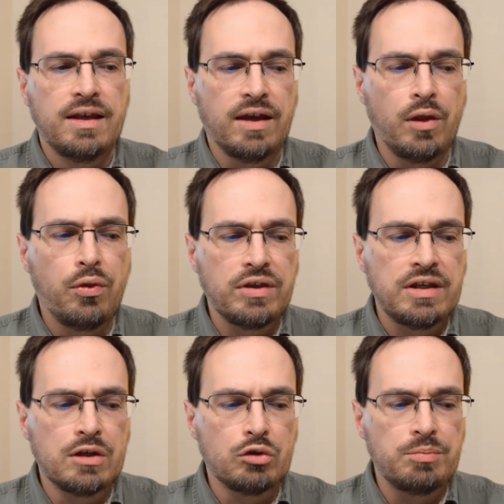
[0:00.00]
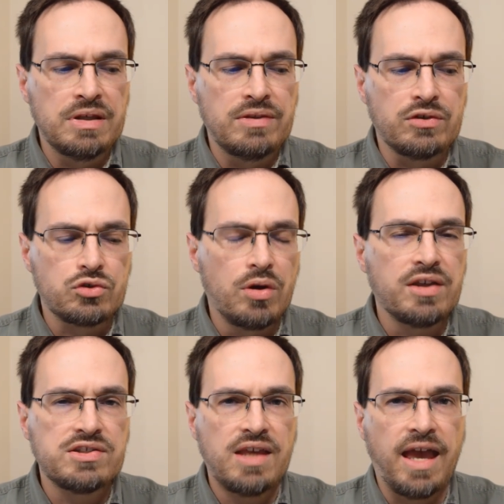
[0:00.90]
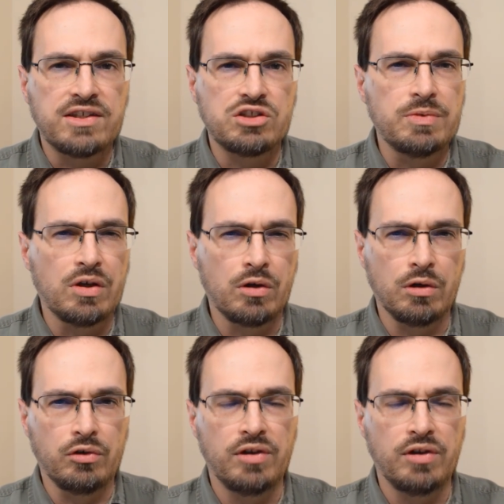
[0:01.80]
Another thing here would be that trust has to be earned.